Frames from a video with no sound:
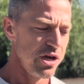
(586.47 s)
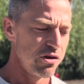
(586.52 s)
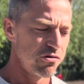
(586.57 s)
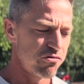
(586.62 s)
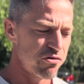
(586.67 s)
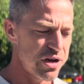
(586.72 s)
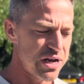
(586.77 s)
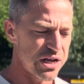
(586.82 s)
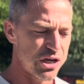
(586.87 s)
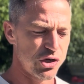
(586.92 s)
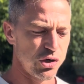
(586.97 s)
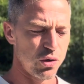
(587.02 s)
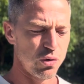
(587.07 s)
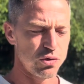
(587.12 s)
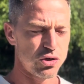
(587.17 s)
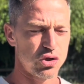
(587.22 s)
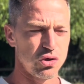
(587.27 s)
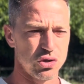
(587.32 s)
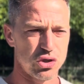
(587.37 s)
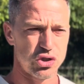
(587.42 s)
Really cool,
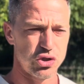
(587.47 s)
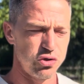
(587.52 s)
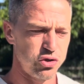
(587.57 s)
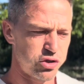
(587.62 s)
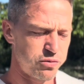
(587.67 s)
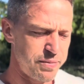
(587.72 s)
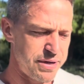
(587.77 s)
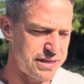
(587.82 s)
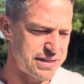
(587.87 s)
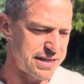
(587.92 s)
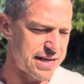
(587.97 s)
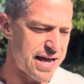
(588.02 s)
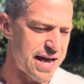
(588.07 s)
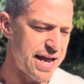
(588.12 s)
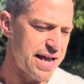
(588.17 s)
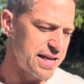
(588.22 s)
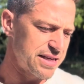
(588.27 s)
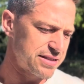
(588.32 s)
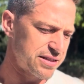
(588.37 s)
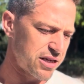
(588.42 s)
sort of suits me
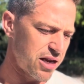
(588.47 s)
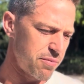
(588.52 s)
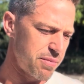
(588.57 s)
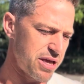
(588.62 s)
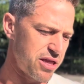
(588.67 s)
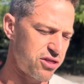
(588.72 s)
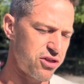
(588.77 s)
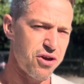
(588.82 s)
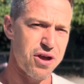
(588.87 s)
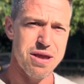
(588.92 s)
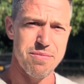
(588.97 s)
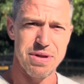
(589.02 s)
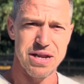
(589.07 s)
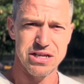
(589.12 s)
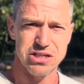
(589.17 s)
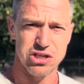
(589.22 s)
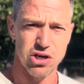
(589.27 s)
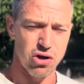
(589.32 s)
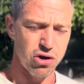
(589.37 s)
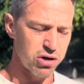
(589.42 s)
today. It's gonna be 30
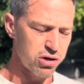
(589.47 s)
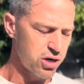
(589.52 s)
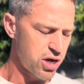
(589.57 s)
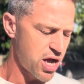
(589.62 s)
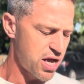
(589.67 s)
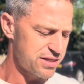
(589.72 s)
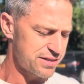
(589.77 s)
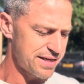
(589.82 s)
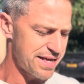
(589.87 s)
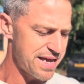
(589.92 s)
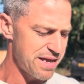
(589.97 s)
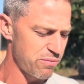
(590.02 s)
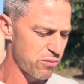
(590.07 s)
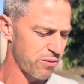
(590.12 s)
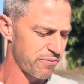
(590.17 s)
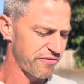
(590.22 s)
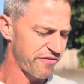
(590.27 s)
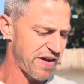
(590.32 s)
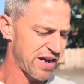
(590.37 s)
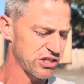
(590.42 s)
minutes long. It's an
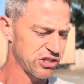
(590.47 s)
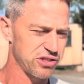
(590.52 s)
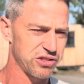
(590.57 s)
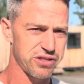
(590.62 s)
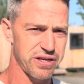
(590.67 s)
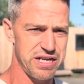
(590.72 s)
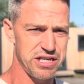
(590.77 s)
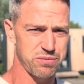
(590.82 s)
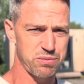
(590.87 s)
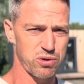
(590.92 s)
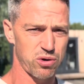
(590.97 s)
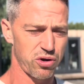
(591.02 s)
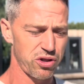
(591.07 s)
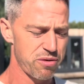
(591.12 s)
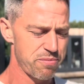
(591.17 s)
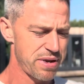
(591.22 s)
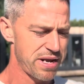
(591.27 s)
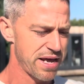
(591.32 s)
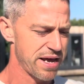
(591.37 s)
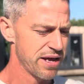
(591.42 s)
e-mom fashion, so each minute on the
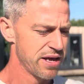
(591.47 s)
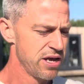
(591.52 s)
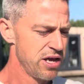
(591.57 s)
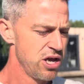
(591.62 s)
minute.